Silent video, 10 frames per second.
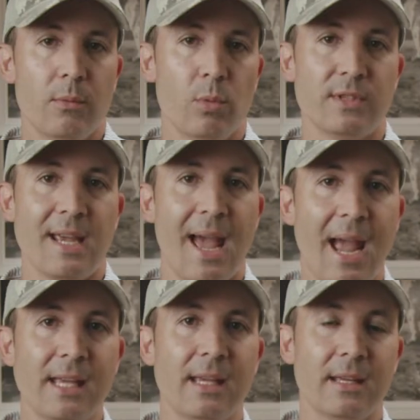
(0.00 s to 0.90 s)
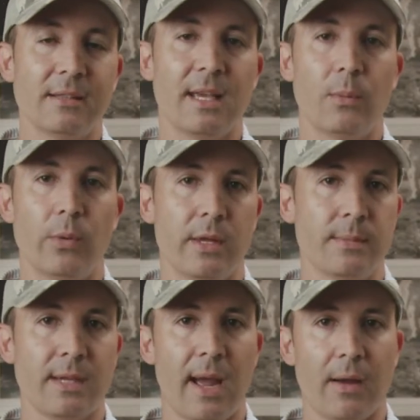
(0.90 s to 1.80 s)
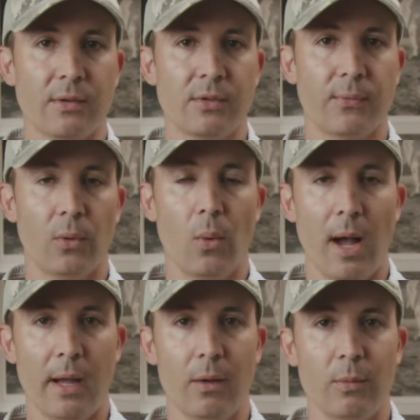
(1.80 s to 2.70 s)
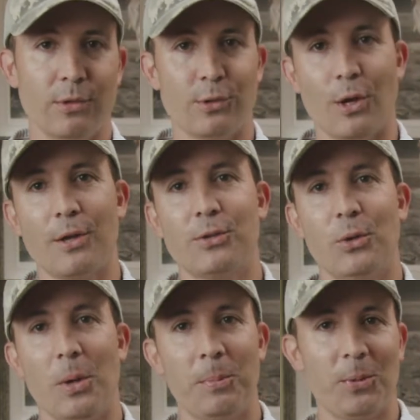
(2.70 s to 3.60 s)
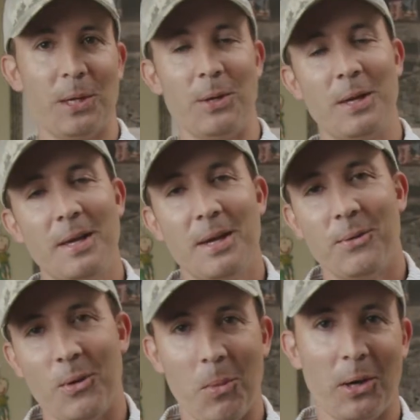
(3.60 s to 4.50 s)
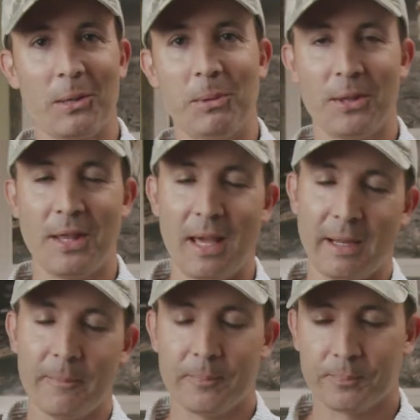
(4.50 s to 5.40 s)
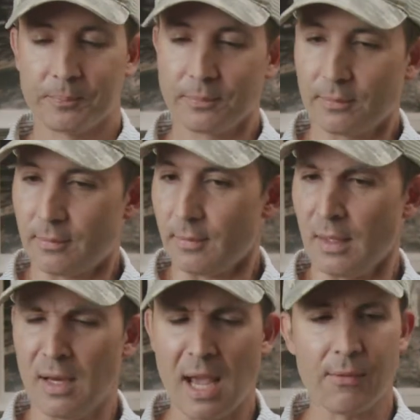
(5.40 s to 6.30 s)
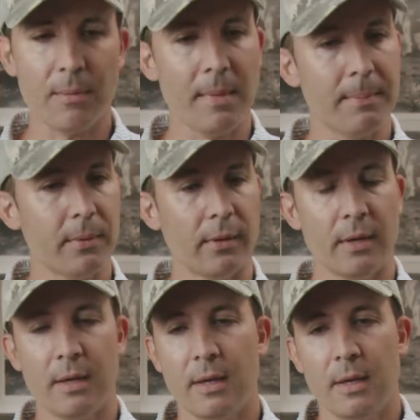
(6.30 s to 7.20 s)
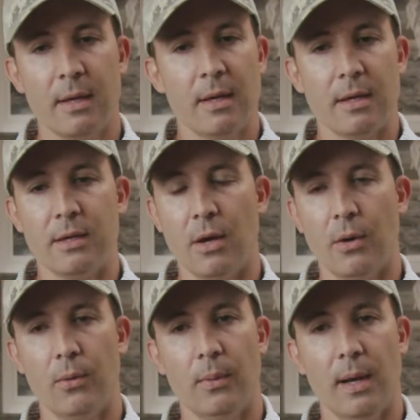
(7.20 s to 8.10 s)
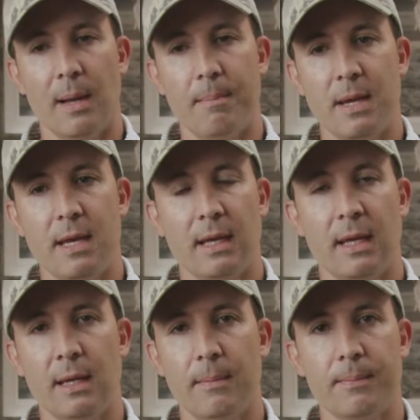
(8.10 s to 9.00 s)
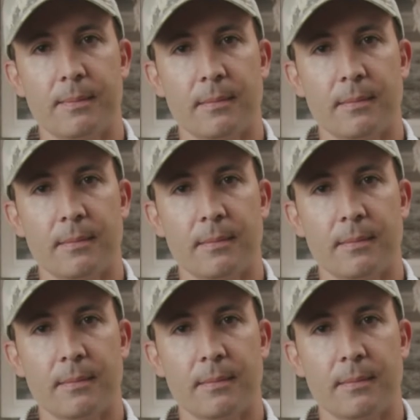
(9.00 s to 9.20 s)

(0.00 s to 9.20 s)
was hanging in Ted Williams' house for a while, which is also a pretty remarkable thing. And I remember, meeting him